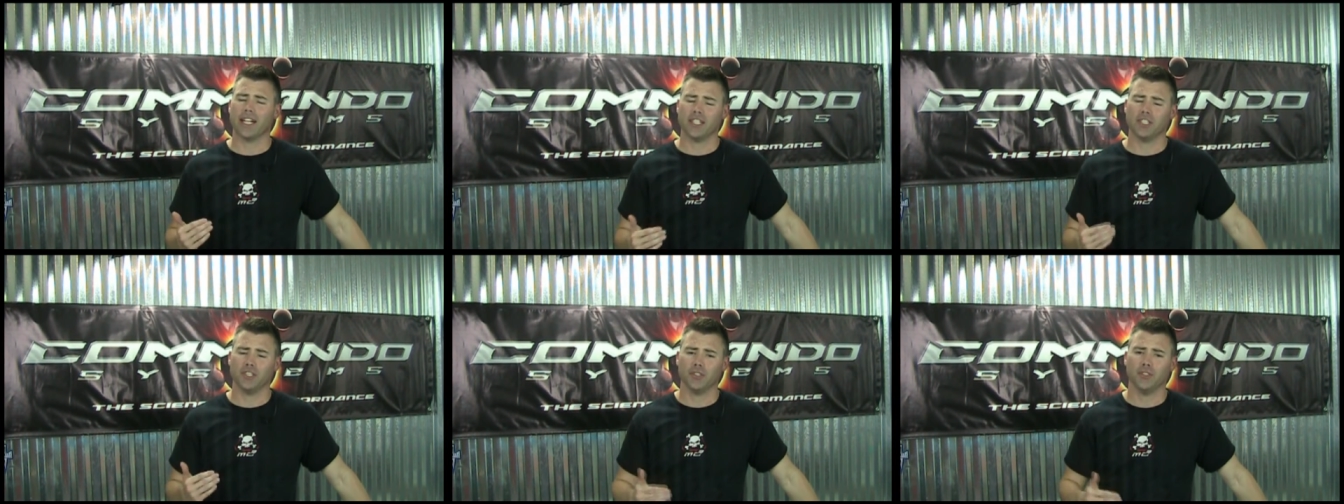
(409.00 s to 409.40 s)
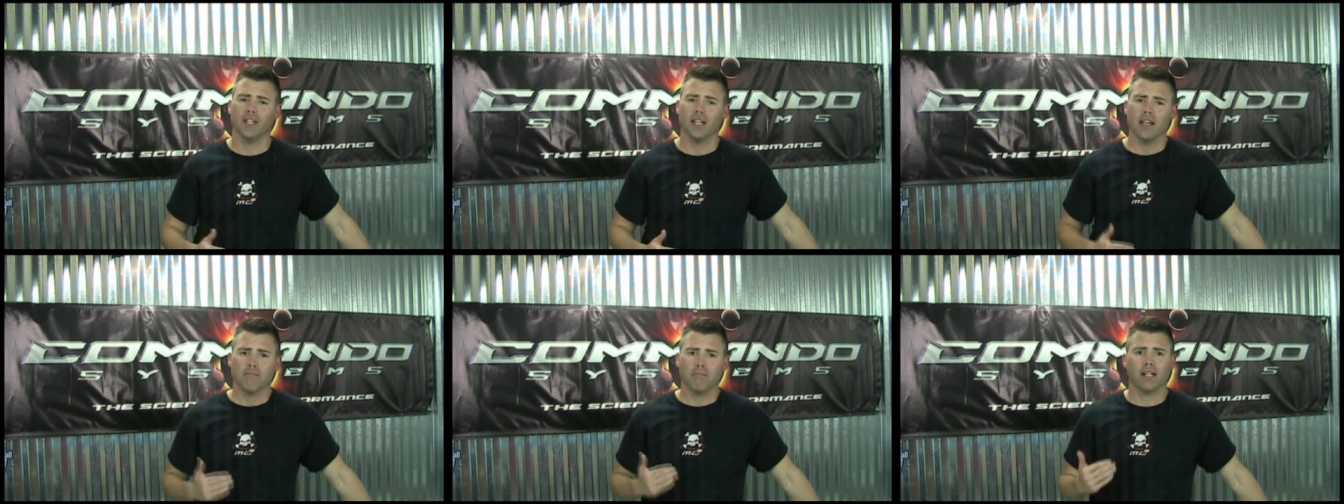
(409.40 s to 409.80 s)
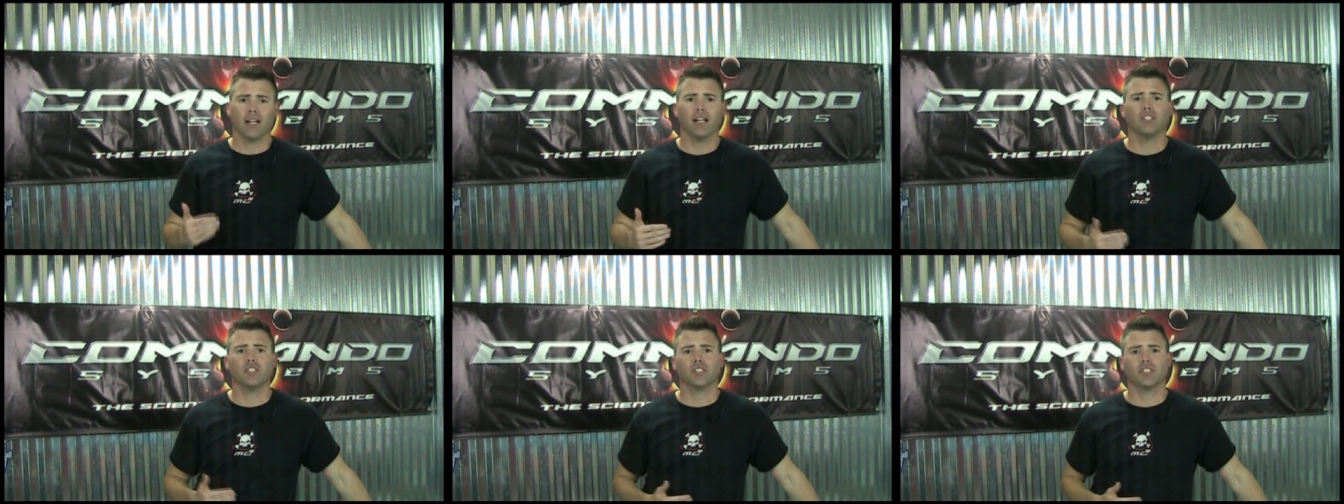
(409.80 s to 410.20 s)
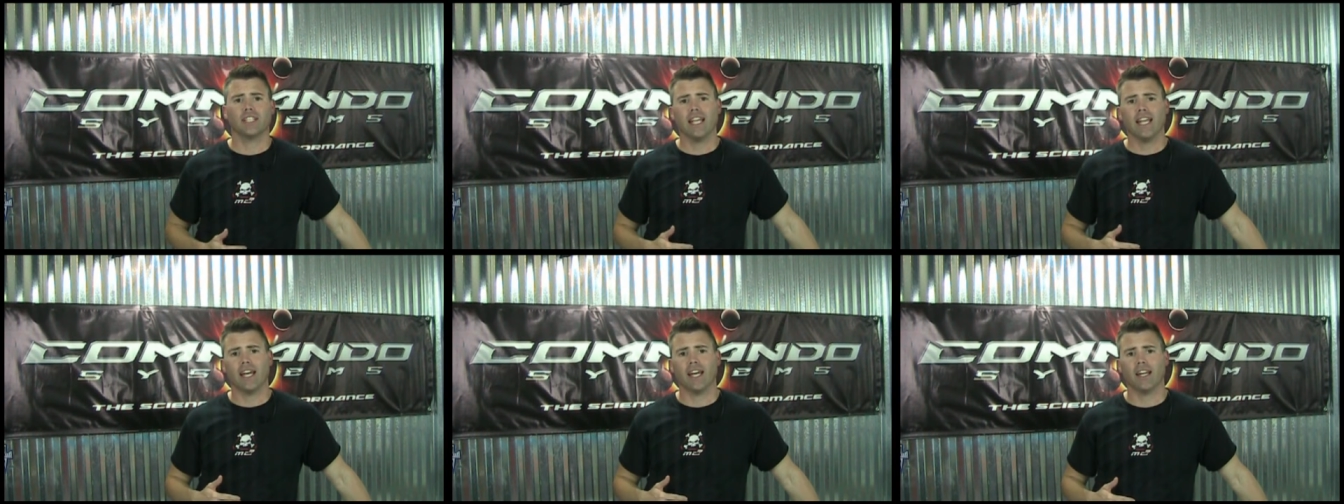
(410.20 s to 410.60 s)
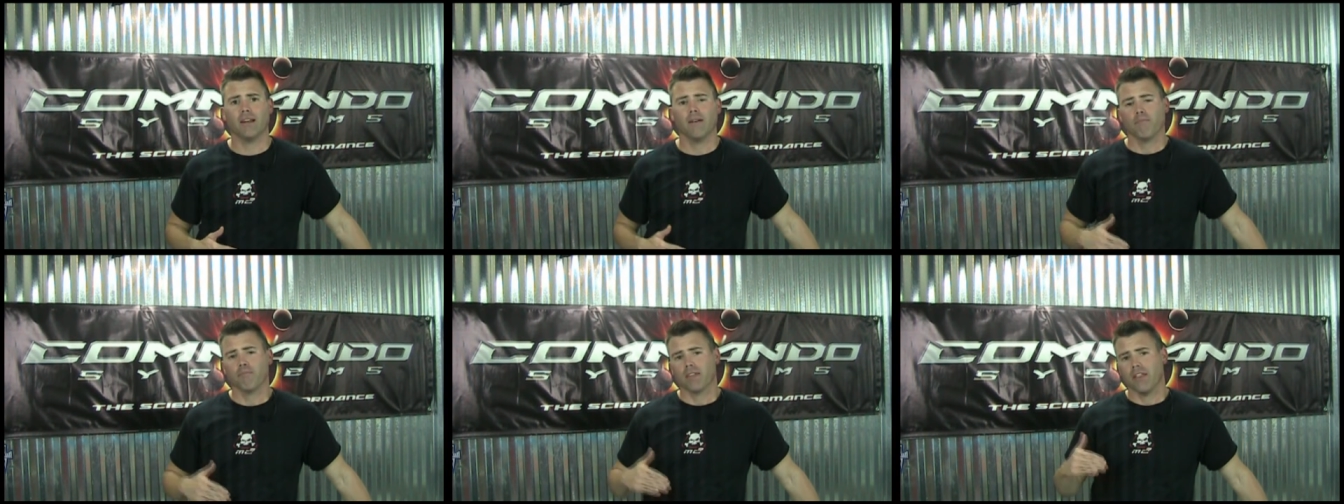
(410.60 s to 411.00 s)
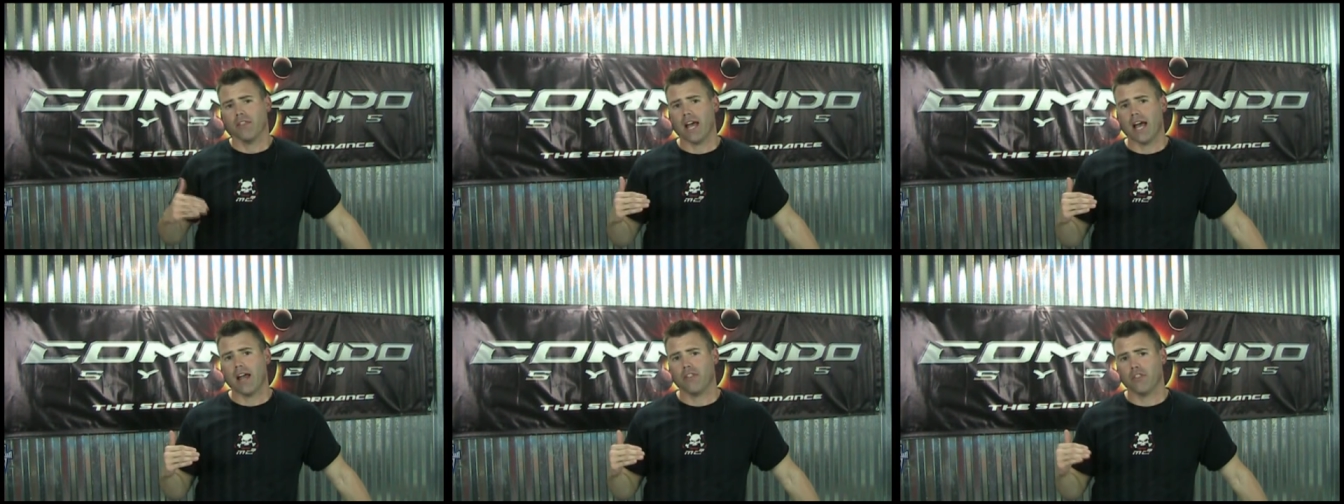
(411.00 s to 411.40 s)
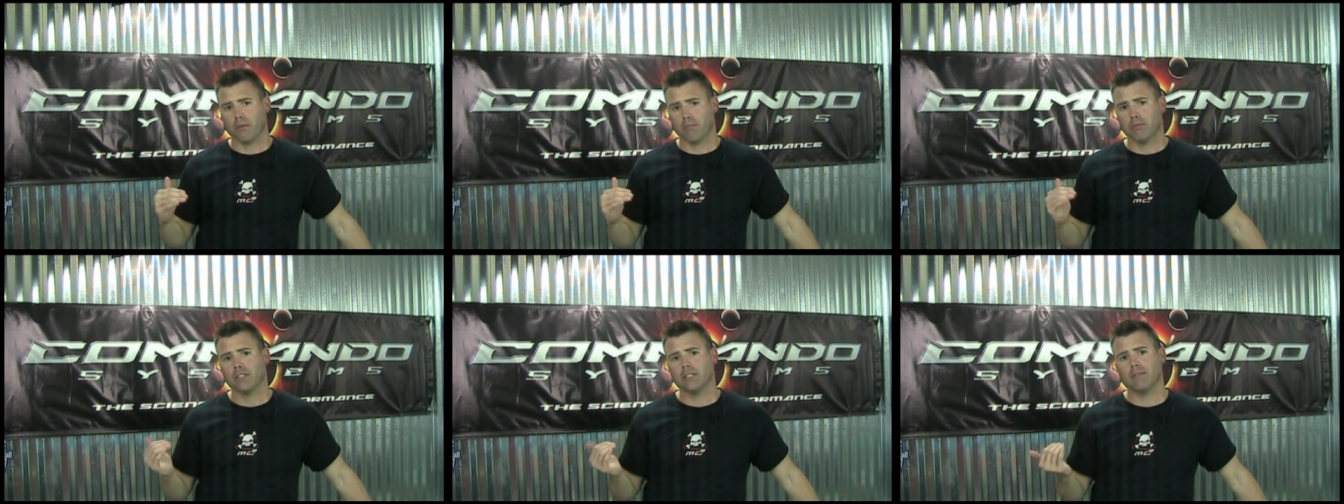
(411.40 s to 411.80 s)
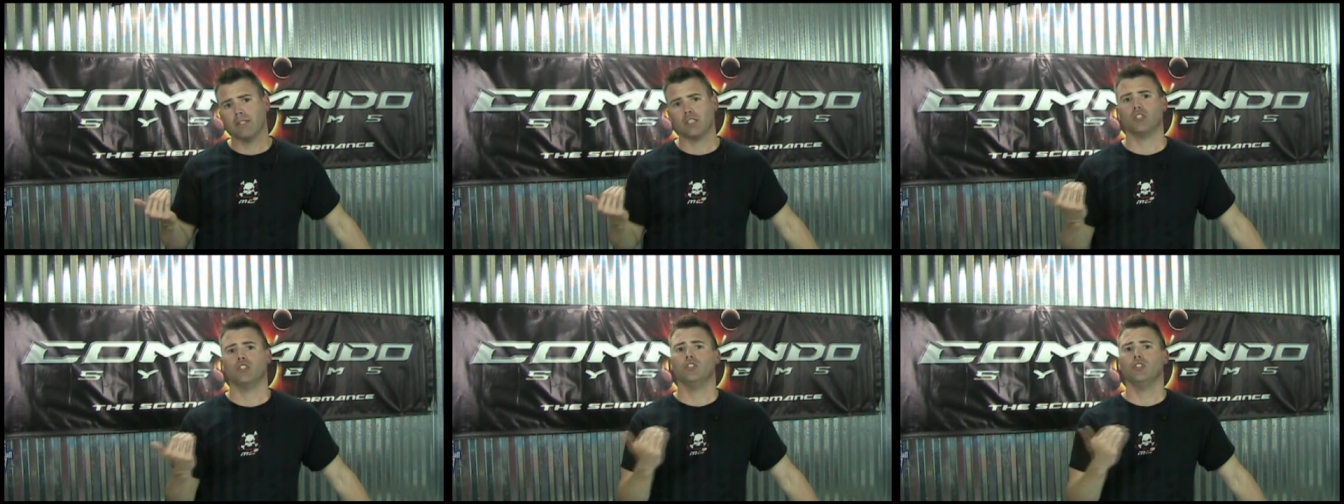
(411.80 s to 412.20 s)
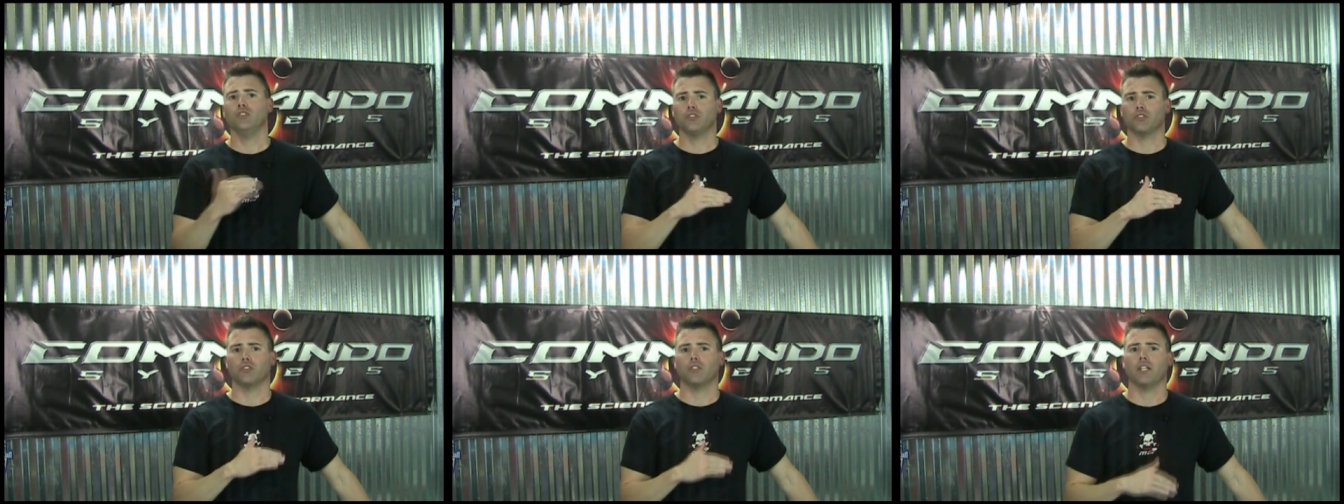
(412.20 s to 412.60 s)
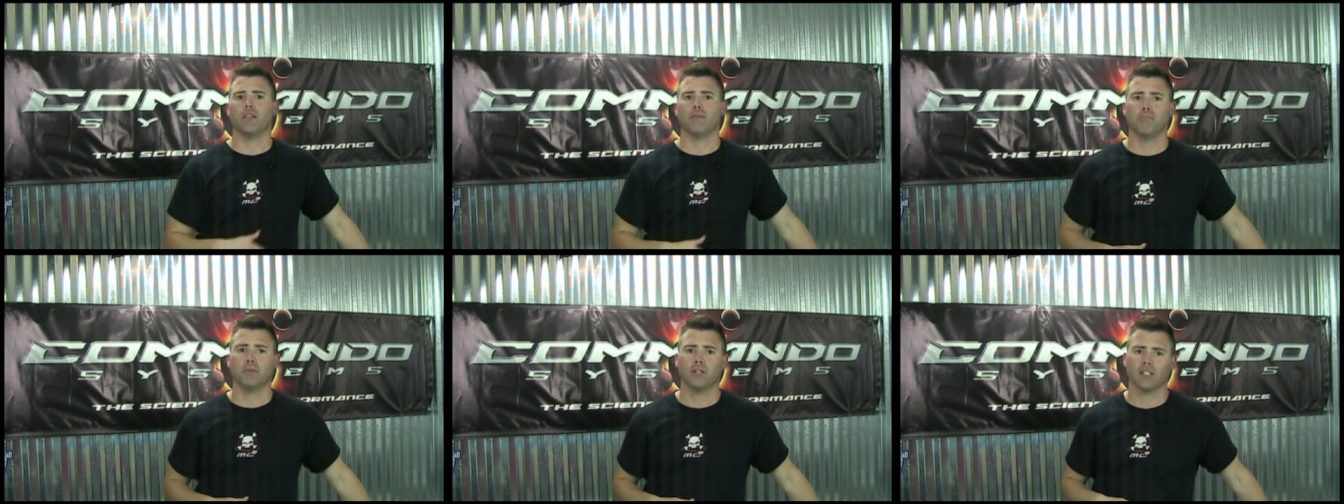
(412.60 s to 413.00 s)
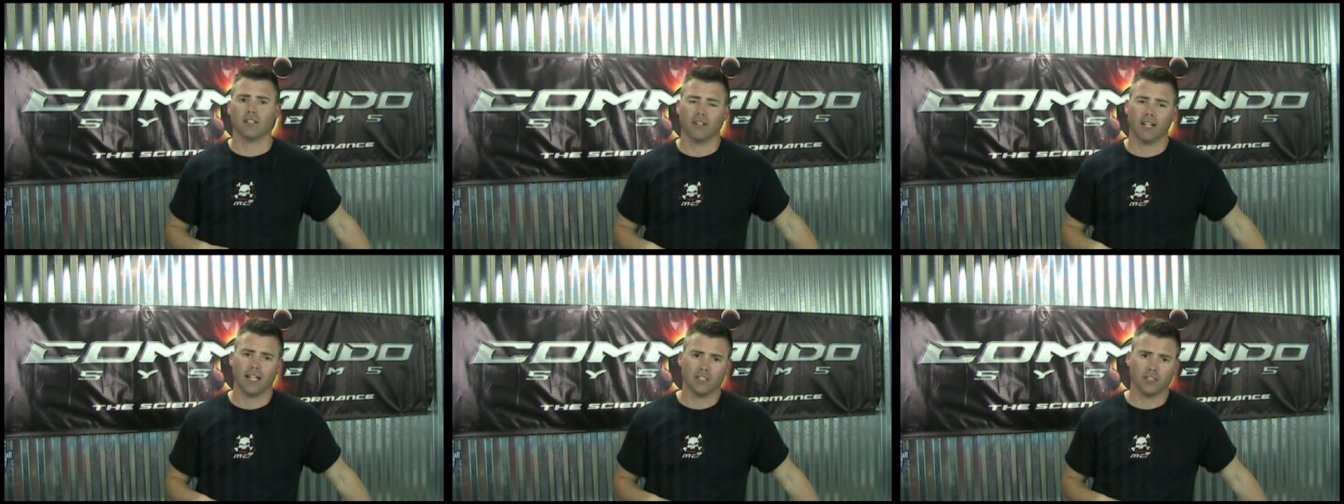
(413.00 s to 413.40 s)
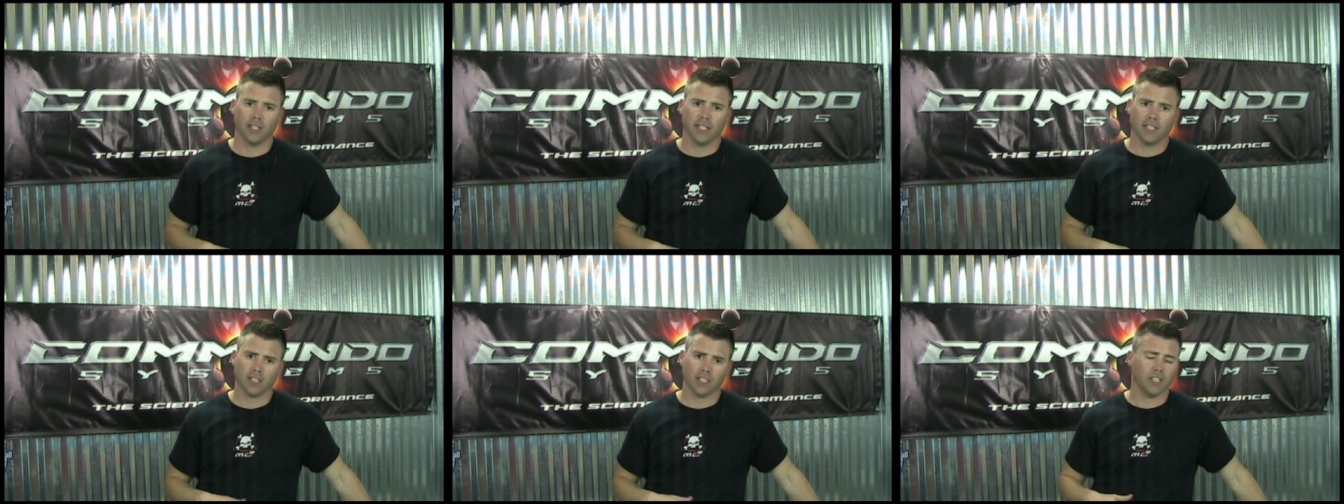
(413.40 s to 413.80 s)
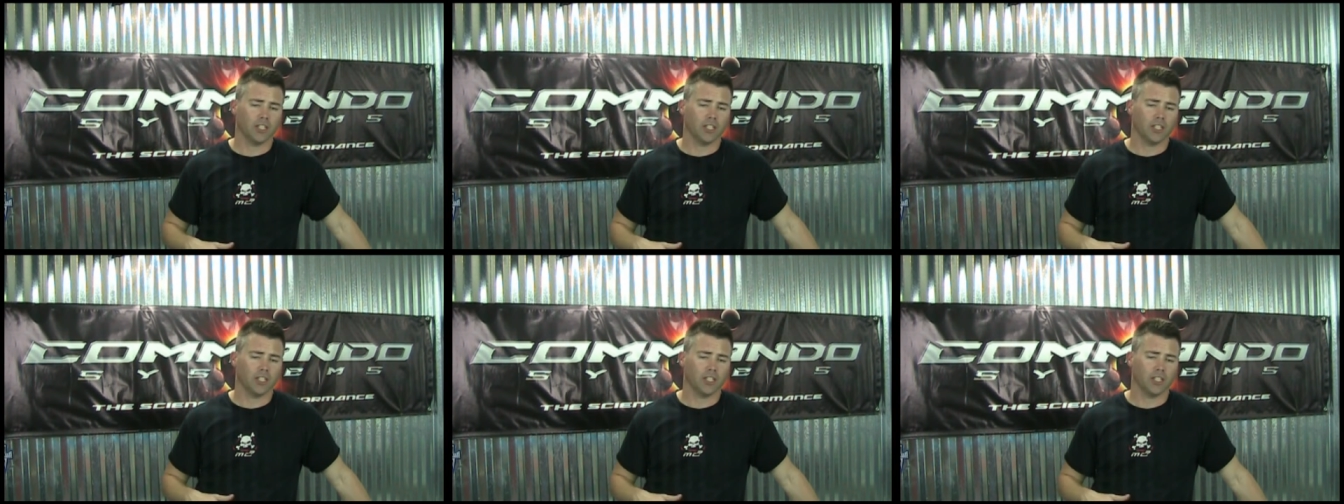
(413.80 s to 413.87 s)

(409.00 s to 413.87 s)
you, but understand that they're pretty much neutral in the book of hydration.